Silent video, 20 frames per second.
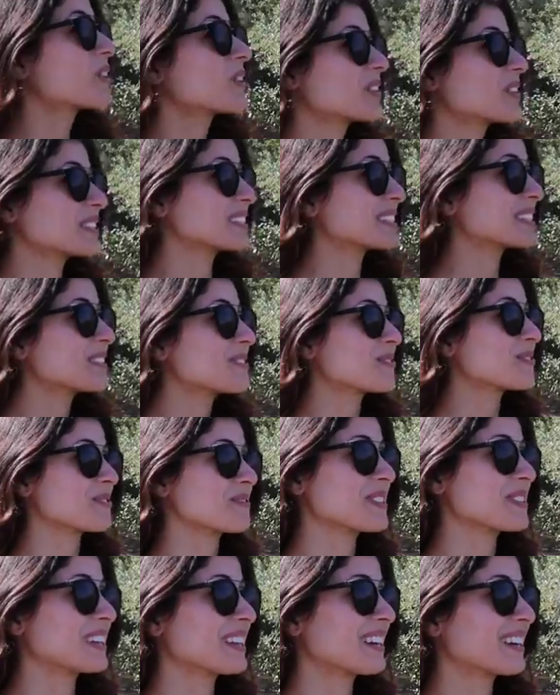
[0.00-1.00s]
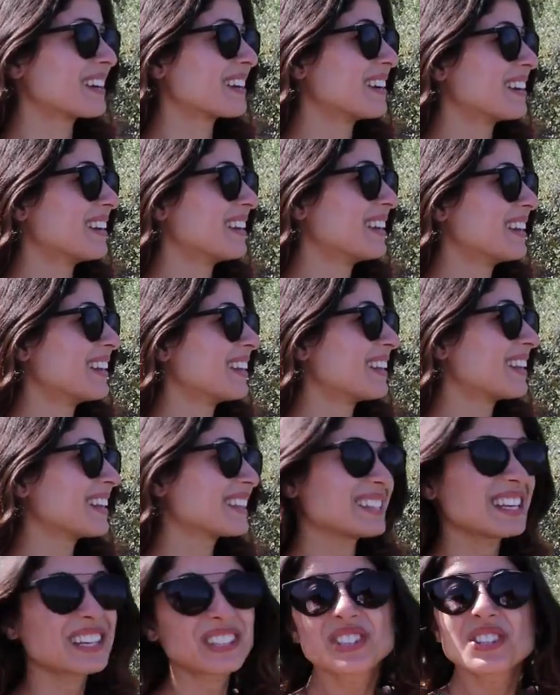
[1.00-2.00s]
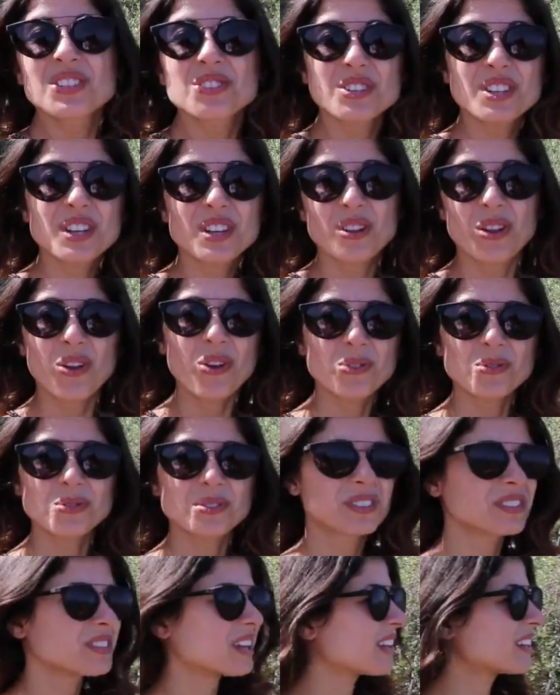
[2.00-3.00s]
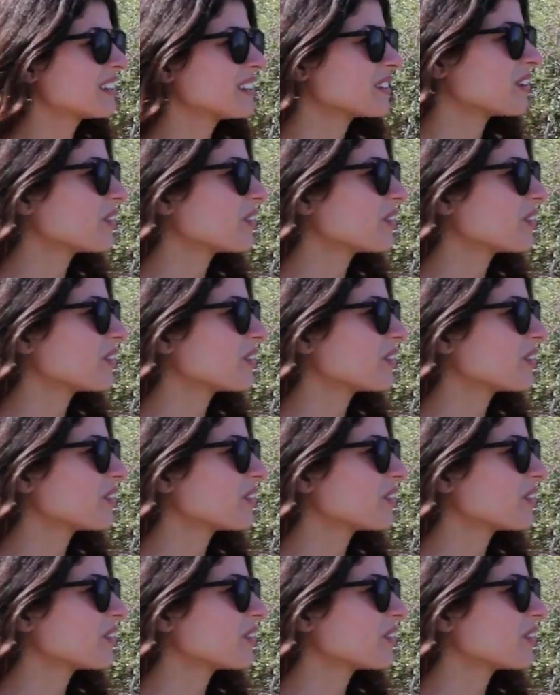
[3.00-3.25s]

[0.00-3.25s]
you can see from here. It's actually really close. I didn't